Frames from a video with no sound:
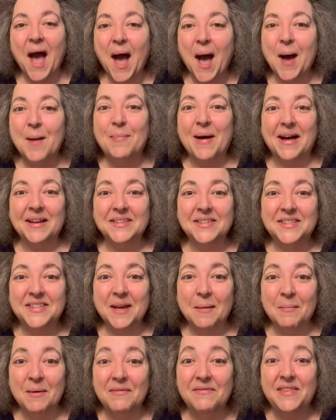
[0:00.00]
about
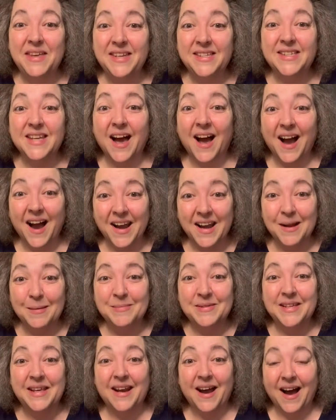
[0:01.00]
some of these
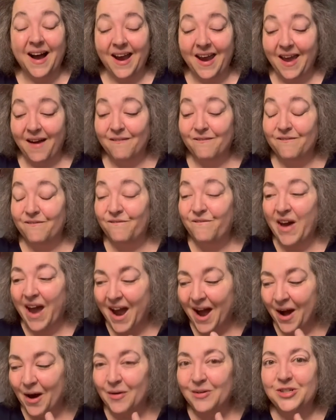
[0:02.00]
items that I have
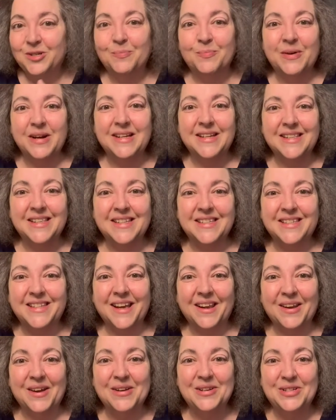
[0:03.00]
found to bring to this
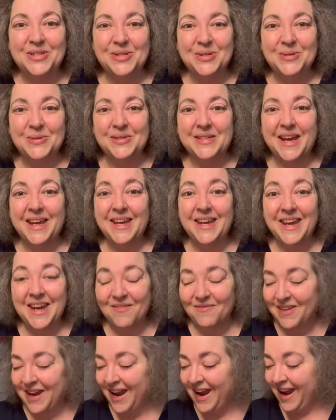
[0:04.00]
sale on Tuesday
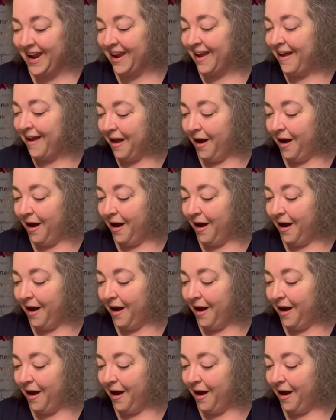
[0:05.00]
evening.